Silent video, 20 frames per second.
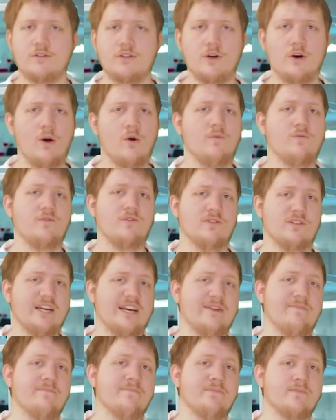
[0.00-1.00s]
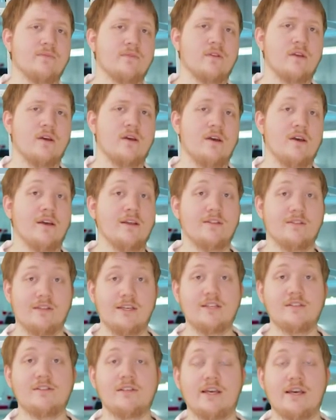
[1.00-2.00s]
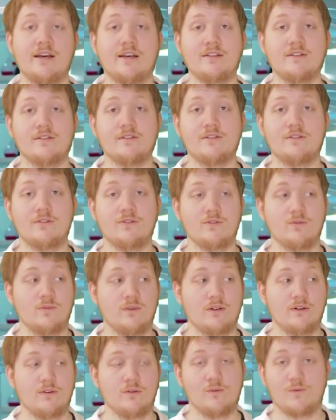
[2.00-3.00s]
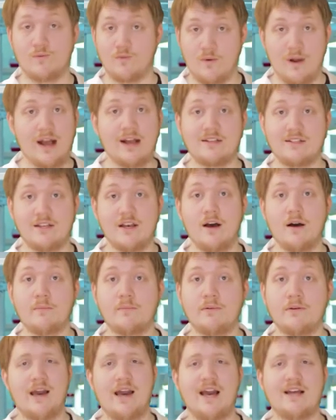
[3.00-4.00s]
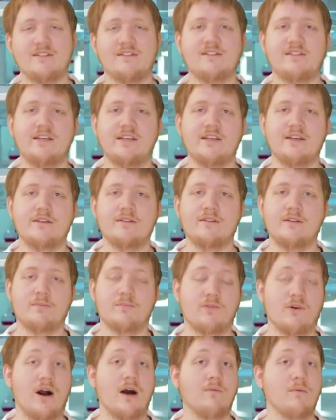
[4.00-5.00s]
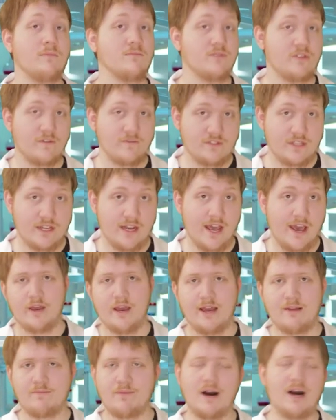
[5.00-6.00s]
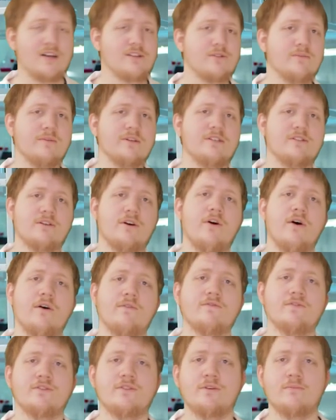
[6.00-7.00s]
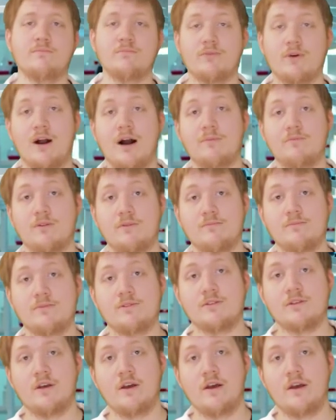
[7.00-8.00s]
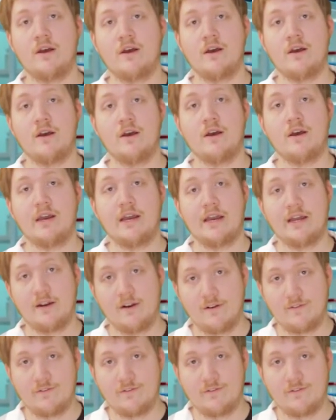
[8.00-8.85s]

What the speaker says: So hopefully, these kids will rise up and see the problems of today and possibly solve some problems in our